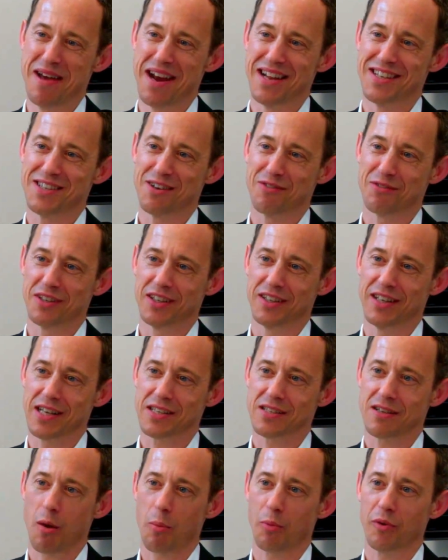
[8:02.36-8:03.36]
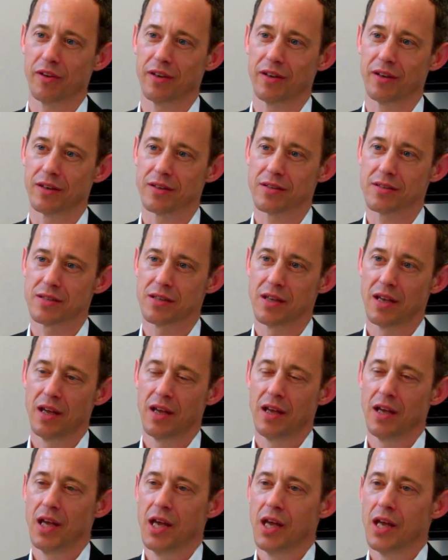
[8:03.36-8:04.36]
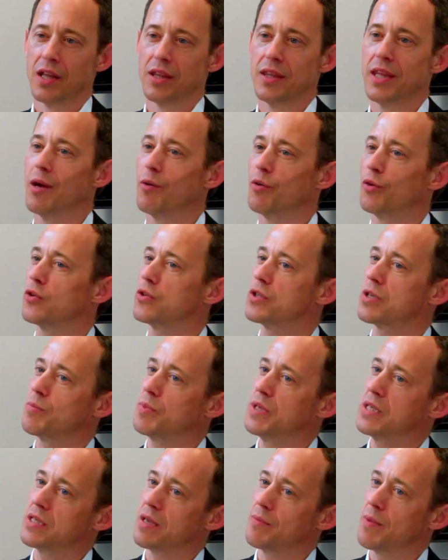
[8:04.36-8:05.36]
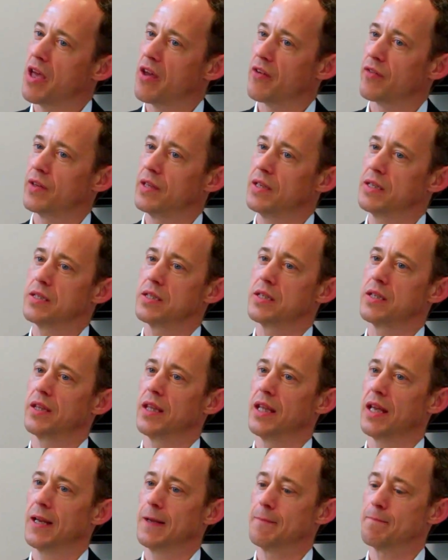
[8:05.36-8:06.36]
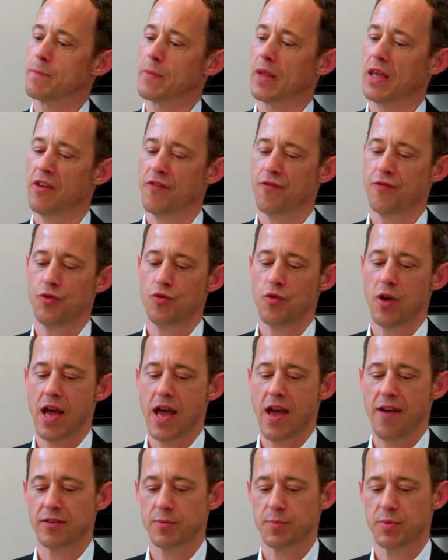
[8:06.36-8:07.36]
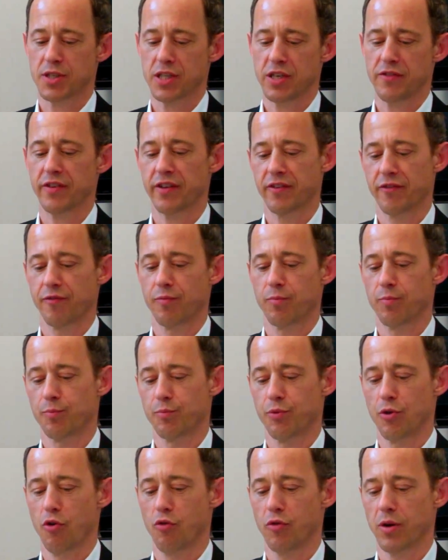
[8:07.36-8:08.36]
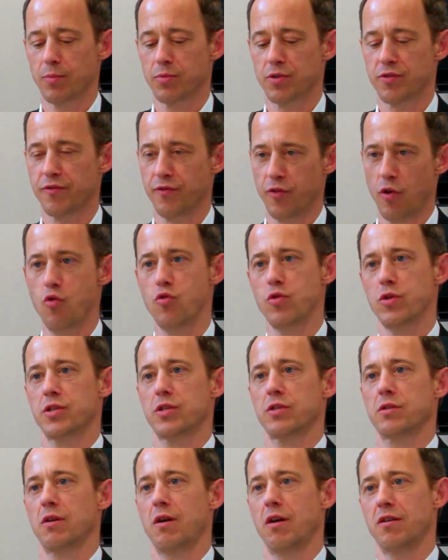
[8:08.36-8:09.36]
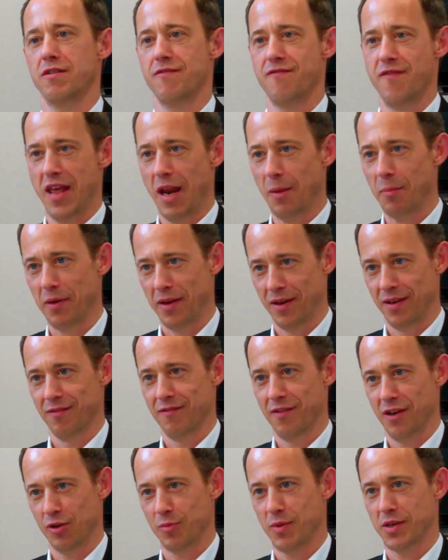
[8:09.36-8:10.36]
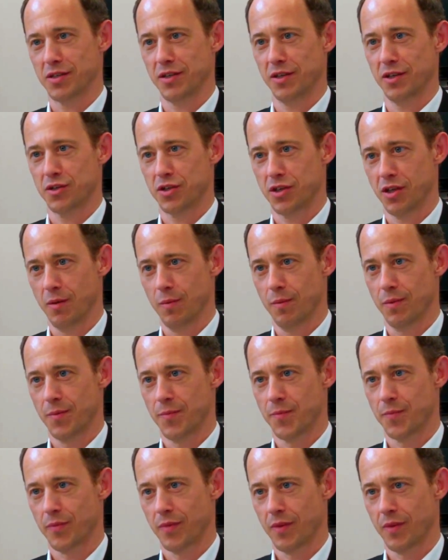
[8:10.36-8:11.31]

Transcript: manage over the next couple of years, there would also be some evidence that if you have specific programs focused on developing value-based leadership,